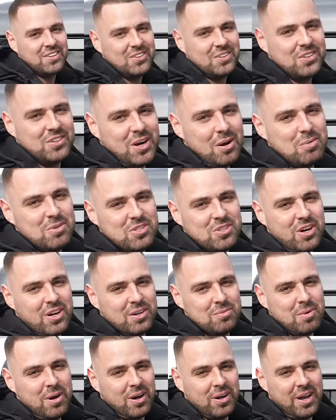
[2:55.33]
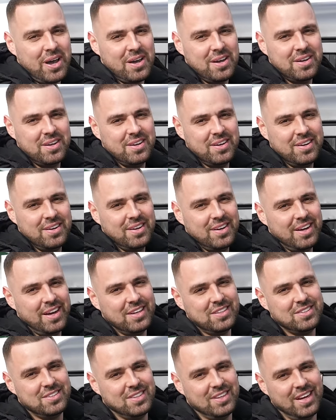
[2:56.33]
Should we show them inside, Mark, yeah?
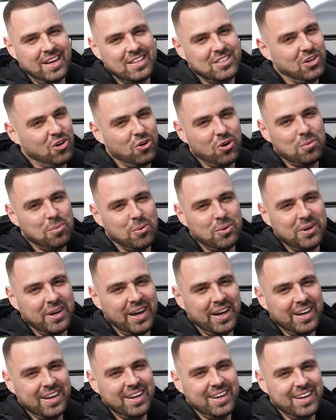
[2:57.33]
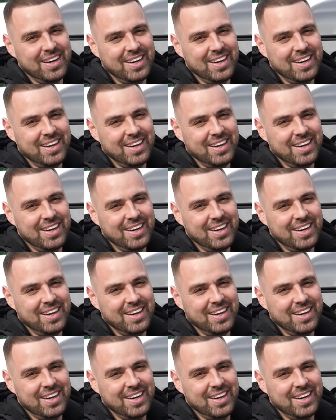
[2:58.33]
It's horrible, isn't it?